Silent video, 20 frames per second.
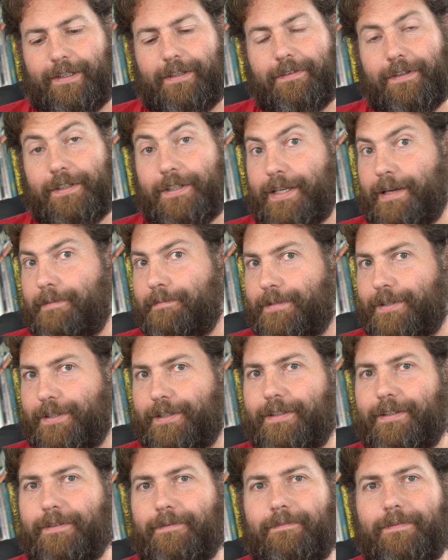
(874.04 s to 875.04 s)
if you're
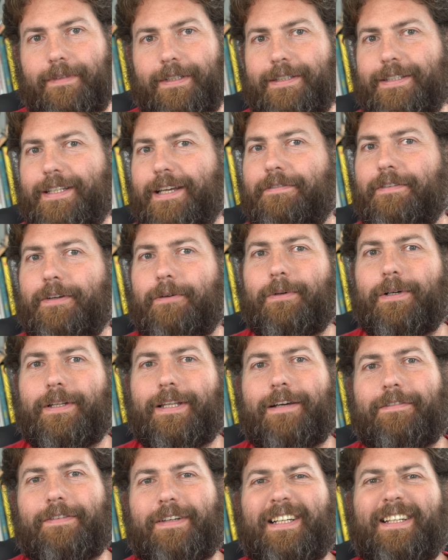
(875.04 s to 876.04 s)
tempted, it's definitely worth
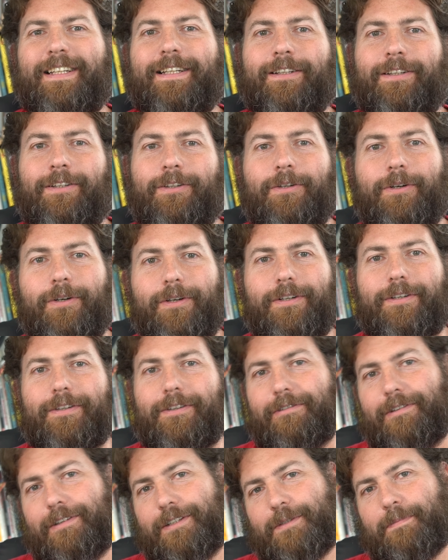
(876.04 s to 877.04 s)
having a little look
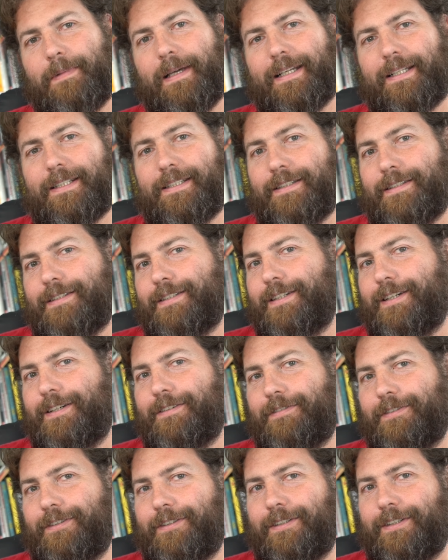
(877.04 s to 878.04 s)
through the specs and
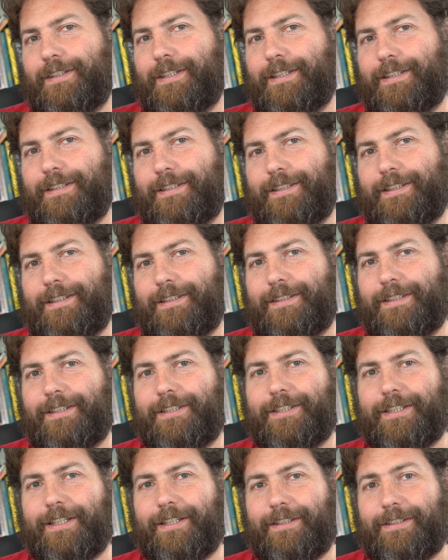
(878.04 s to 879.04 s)
stuff on the
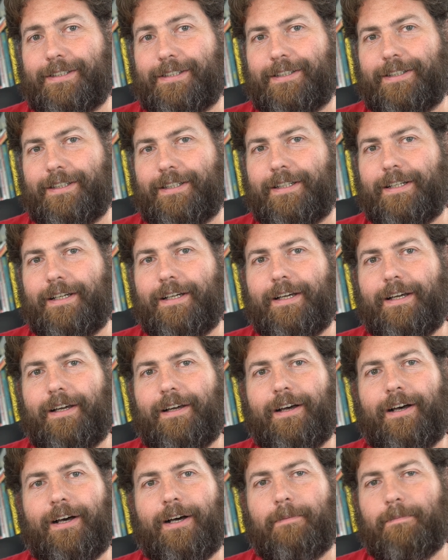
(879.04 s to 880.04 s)
DJI site.
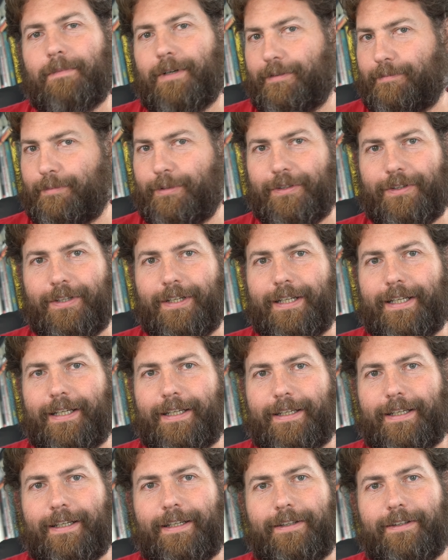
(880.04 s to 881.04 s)
I've put the
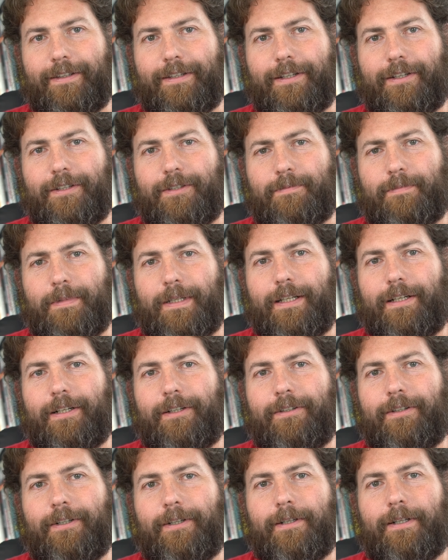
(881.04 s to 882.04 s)
link in the notes
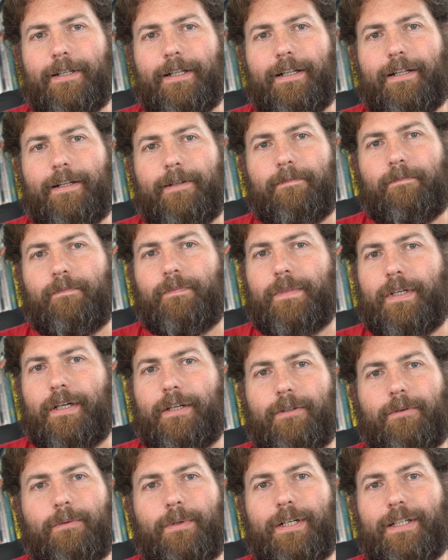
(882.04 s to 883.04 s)
below.
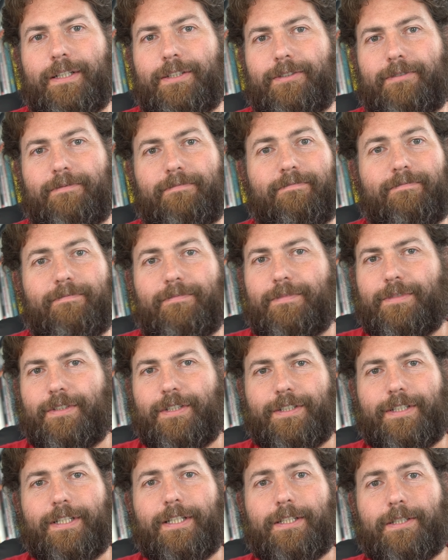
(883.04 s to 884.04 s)
Otherwise,
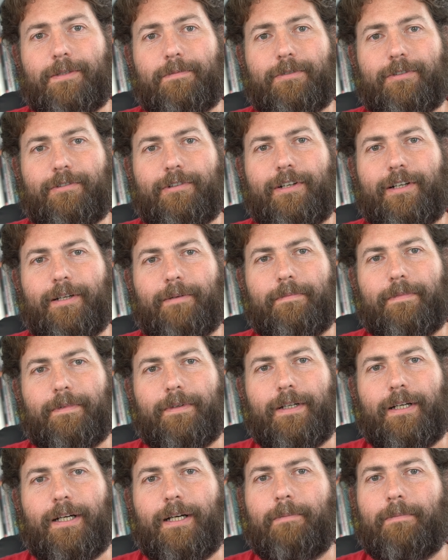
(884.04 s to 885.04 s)
just hit subscribe.
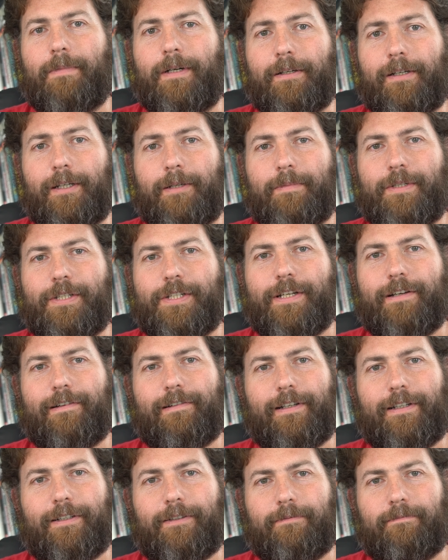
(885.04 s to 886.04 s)
I'm going to be
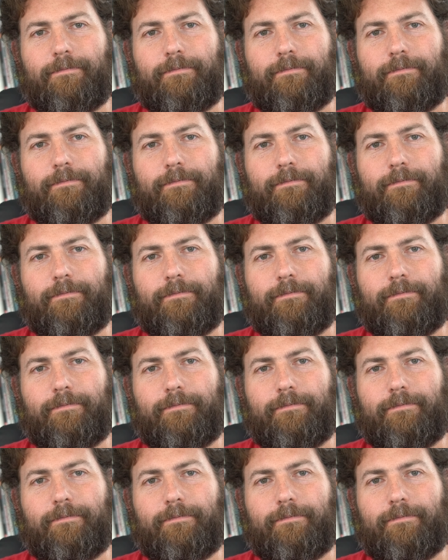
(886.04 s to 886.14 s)
sharing